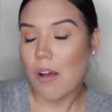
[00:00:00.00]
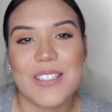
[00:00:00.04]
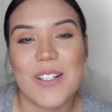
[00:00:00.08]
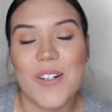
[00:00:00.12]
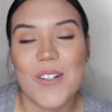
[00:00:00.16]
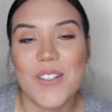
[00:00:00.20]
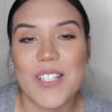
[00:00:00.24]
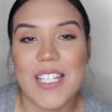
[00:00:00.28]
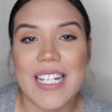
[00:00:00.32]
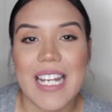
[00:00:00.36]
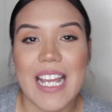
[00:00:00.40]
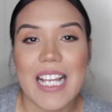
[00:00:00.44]

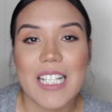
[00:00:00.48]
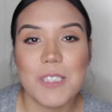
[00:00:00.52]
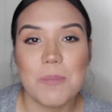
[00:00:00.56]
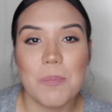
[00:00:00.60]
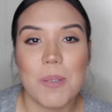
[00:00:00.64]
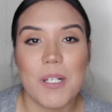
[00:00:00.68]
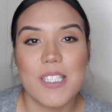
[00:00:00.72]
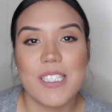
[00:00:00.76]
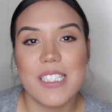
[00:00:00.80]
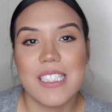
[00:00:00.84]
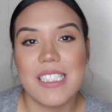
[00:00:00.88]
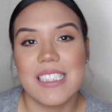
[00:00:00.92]
So the next
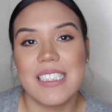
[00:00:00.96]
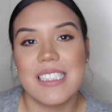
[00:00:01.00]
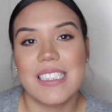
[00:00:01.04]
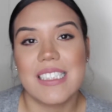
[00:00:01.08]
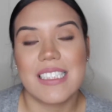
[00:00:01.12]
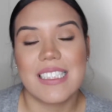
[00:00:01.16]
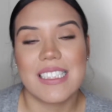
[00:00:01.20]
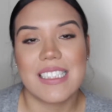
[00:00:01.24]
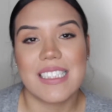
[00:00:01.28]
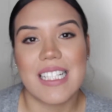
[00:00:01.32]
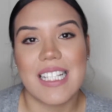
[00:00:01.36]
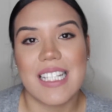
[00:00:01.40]
purchase
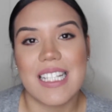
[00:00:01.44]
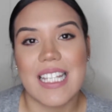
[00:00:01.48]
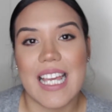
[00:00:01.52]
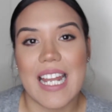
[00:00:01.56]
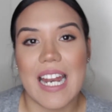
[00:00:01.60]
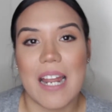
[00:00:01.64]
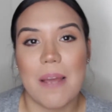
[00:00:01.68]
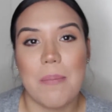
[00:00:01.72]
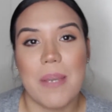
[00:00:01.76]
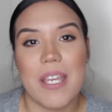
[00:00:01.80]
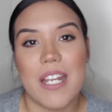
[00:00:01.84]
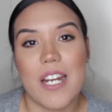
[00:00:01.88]

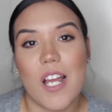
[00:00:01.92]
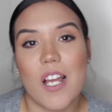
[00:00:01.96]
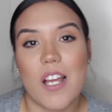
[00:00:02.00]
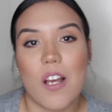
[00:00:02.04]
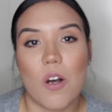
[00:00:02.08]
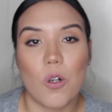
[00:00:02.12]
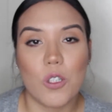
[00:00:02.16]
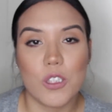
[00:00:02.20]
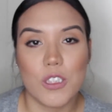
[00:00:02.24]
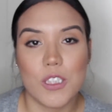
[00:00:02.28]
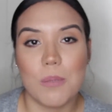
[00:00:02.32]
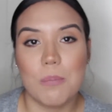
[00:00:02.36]
that I made at
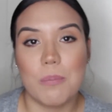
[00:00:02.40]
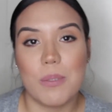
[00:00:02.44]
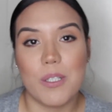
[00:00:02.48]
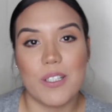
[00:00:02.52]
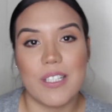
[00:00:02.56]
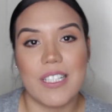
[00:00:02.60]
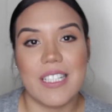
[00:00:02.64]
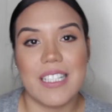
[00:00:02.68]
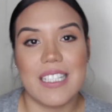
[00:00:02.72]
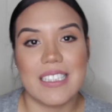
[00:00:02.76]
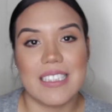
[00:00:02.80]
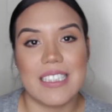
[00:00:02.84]
Ulta
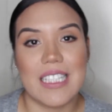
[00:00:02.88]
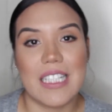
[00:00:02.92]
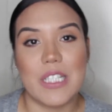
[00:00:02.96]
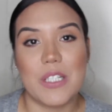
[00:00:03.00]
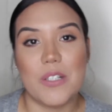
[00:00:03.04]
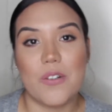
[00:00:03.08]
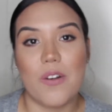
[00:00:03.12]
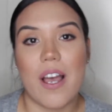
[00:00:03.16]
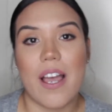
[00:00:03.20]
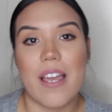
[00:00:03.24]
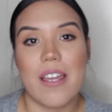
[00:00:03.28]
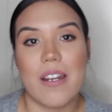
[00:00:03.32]
Beauty is a
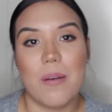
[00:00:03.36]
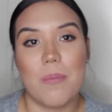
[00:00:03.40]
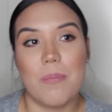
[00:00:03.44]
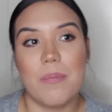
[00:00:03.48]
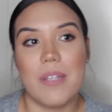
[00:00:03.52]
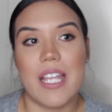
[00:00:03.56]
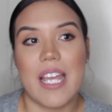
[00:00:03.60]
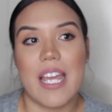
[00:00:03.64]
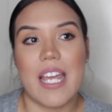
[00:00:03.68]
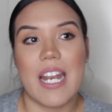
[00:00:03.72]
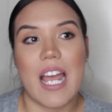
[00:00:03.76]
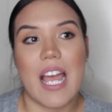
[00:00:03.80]
new
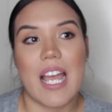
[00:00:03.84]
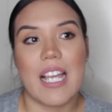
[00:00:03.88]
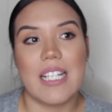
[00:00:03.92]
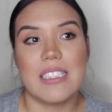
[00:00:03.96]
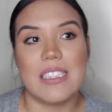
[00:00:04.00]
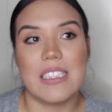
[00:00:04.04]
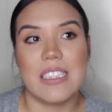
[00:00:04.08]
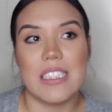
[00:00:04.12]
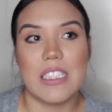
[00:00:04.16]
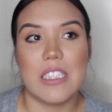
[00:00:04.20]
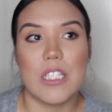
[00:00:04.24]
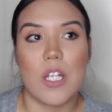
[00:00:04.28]
item that I
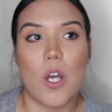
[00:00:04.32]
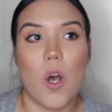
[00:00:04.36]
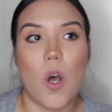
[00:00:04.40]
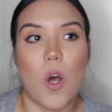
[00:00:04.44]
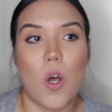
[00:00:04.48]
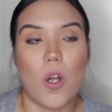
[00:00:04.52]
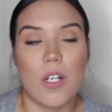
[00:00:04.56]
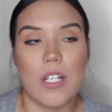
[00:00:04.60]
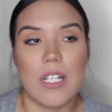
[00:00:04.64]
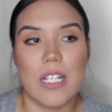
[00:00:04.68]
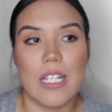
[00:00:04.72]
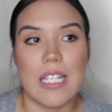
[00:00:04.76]
seen
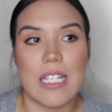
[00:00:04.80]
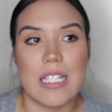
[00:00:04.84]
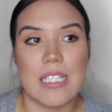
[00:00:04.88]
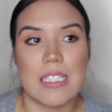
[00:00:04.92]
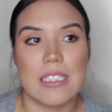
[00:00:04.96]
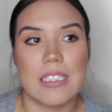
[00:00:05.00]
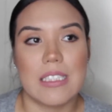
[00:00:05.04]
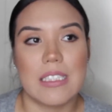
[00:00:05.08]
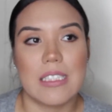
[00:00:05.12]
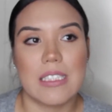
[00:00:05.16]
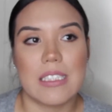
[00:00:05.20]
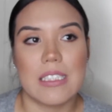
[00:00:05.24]
on
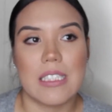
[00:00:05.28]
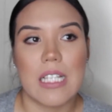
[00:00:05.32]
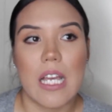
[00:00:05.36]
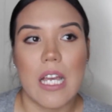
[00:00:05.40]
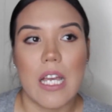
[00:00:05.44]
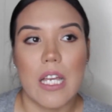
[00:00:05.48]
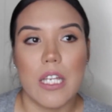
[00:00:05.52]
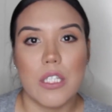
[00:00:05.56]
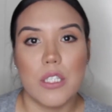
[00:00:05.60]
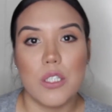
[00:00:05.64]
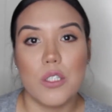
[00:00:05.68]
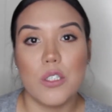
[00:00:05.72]
this
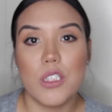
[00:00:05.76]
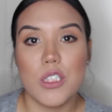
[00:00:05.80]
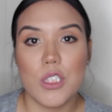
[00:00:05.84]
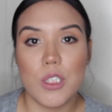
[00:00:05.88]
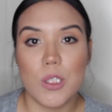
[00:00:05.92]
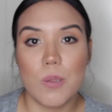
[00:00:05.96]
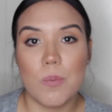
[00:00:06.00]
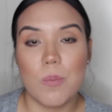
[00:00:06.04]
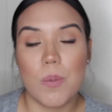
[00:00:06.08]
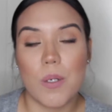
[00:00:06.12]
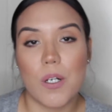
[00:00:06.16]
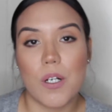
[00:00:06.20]

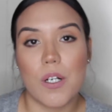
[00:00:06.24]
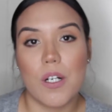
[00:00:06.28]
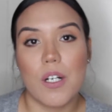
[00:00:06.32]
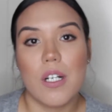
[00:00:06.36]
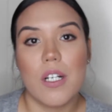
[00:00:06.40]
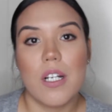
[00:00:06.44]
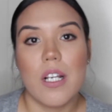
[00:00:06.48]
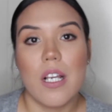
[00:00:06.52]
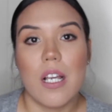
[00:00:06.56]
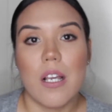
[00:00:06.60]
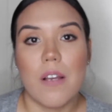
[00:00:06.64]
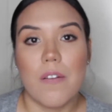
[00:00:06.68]

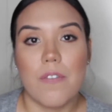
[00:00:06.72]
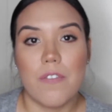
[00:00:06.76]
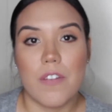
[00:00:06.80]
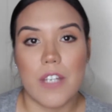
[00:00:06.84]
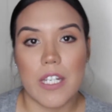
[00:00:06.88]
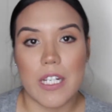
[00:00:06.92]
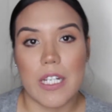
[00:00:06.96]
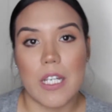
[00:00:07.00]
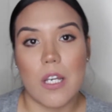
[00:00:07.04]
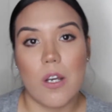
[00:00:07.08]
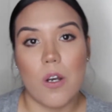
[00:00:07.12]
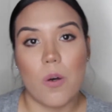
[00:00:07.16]
YouTuber
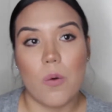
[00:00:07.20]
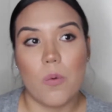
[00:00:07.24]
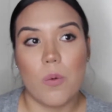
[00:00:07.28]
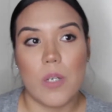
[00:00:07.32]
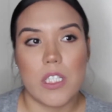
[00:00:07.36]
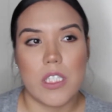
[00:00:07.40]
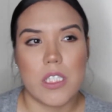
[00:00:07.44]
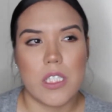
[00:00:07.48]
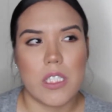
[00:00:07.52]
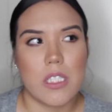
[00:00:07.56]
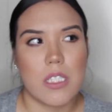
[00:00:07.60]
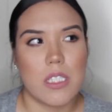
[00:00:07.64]
video,
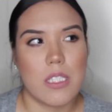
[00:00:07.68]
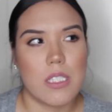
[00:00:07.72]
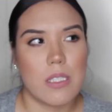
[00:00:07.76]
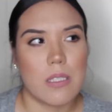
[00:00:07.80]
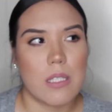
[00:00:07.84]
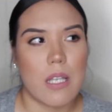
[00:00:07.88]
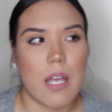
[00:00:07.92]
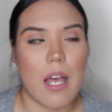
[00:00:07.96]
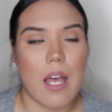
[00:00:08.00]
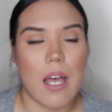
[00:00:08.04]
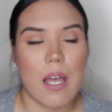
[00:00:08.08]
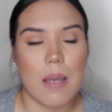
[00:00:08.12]
which
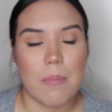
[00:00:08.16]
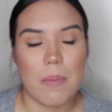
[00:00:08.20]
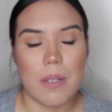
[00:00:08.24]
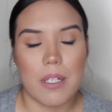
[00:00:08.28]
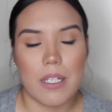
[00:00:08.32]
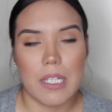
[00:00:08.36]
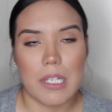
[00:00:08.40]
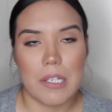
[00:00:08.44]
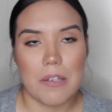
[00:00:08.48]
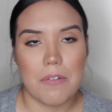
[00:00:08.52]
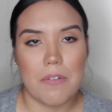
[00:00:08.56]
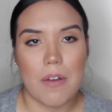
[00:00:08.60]
is, I
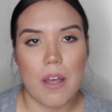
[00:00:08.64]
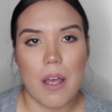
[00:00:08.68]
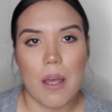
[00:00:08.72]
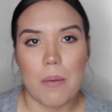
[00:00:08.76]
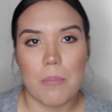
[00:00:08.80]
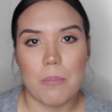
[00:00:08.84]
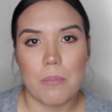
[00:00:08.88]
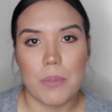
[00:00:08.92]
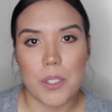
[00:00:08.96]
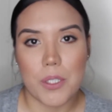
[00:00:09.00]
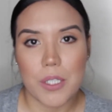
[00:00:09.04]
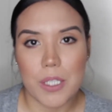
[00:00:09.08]
believe,
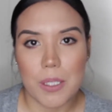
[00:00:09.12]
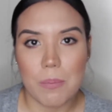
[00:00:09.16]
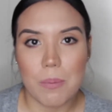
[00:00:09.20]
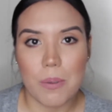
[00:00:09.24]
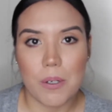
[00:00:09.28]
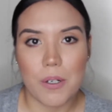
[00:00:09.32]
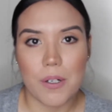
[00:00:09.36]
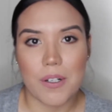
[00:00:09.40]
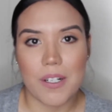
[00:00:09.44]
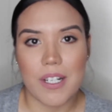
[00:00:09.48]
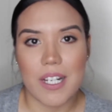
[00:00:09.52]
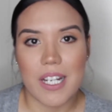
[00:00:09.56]
Beauty
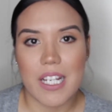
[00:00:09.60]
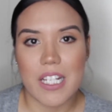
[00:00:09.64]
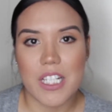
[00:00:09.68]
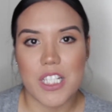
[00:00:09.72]
Bird.